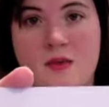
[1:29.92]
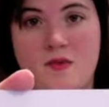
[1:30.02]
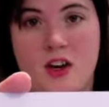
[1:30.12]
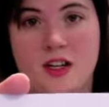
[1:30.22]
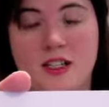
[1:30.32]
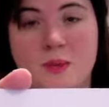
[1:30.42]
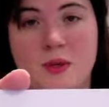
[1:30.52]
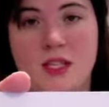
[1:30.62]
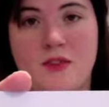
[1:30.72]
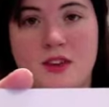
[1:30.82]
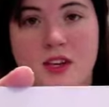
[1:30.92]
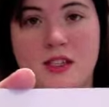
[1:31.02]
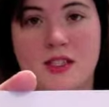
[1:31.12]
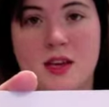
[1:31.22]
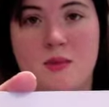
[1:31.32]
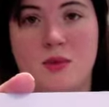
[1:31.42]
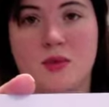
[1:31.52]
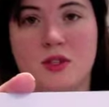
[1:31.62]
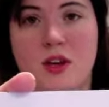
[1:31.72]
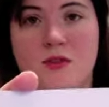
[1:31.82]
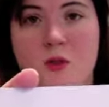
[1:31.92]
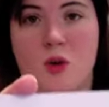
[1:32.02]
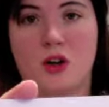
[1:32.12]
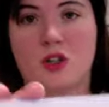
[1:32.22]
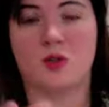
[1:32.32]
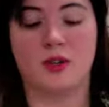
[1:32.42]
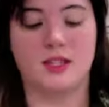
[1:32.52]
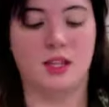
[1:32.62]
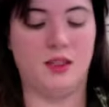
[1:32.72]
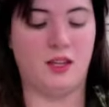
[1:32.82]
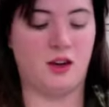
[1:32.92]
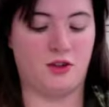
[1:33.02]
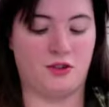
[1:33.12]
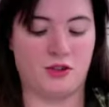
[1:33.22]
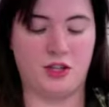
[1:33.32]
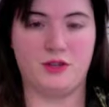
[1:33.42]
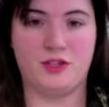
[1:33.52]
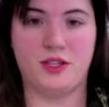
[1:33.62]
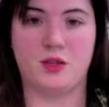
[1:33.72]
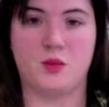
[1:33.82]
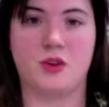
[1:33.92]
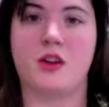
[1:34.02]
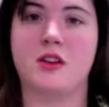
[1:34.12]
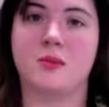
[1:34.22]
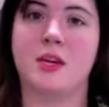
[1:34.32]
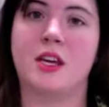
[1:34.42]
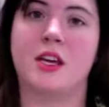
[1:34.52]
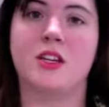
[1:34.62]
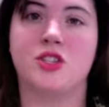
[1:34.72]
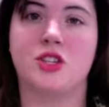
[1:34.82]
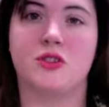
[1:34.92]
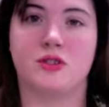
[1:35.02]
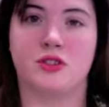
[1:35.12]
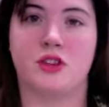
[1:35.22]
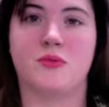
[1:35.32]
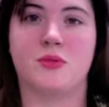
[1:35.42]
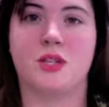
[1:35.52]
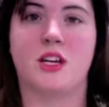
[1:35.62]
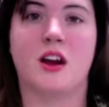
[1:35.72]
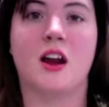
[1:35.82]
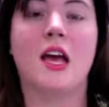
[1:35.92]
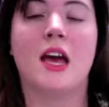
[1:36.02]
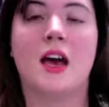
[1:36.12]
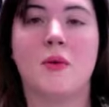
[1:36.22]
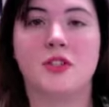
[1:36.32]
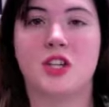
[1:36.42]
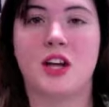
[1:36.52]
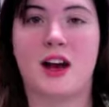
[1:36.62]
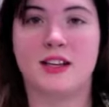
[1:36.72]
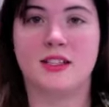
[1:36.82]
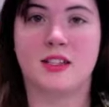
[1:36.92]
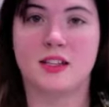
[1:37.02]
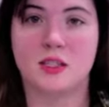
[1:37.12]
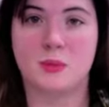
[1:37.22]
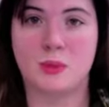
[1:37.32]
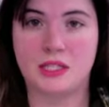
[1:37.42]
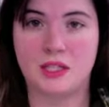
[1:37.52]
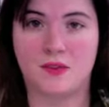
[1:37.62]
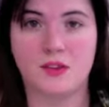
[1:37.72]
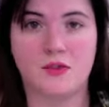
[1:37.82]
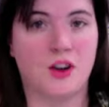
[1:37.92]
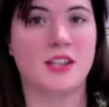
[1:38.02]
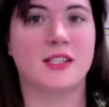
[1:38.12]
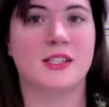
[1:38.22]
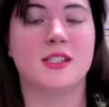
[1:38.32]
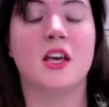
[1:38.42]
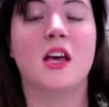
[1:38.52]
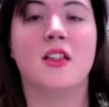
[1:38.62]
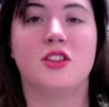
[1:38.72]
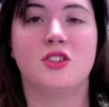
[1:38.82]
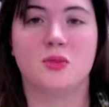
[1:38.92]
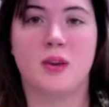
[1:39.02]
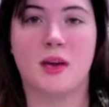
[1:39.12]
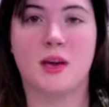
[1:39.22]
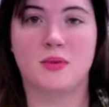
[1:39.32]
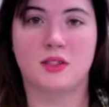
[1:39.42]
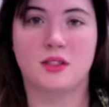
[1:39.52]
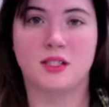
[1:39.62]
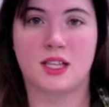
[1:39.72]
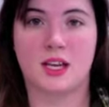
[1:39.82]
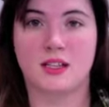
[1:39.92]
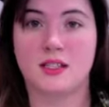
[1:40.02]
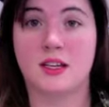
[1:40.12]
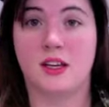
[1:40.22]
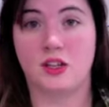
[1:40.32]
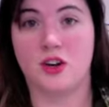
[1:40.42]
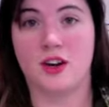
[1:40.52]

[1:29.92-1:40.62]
Very specific examples of the word choice that the author uses. We're not speaking in general terms here. I want you to isolate specific phrases that you'll be able to discuss in your